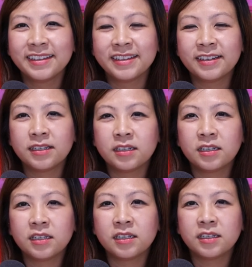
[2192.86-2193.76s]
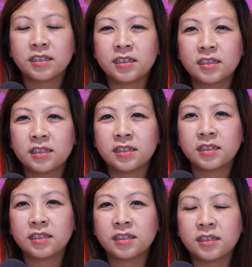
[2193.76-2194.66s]

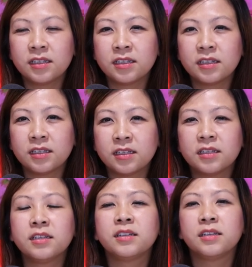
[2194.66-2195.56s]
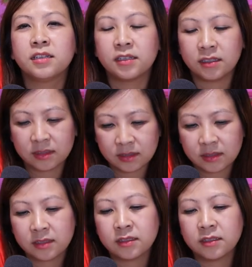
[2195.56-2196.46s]

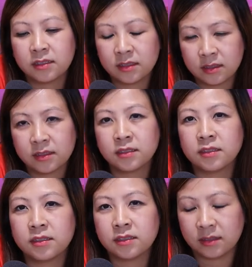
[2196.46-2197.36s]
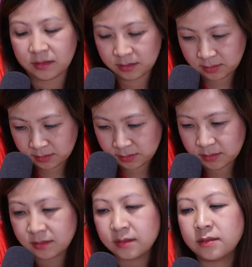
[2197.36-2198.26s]

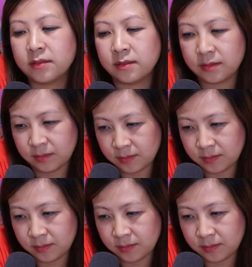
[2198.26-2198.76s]
(not speaking)